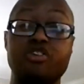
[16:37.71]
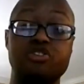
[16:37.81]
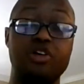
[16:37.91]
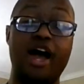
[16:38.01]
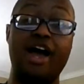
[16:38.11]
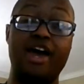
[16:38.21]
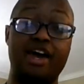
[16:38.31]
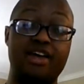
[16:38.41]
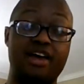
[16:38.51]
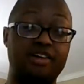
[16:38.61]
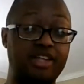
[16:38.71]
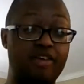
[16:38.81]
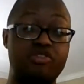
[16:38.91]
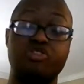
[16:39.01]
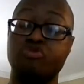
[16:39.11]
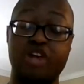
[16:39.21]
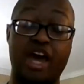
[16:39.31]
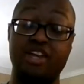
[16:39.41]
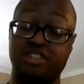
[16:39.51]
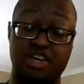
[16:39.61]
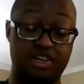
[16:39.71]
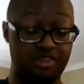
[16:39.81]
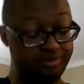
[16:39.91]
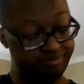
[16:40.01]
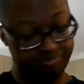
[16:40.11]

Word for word: July 11th through the 18th.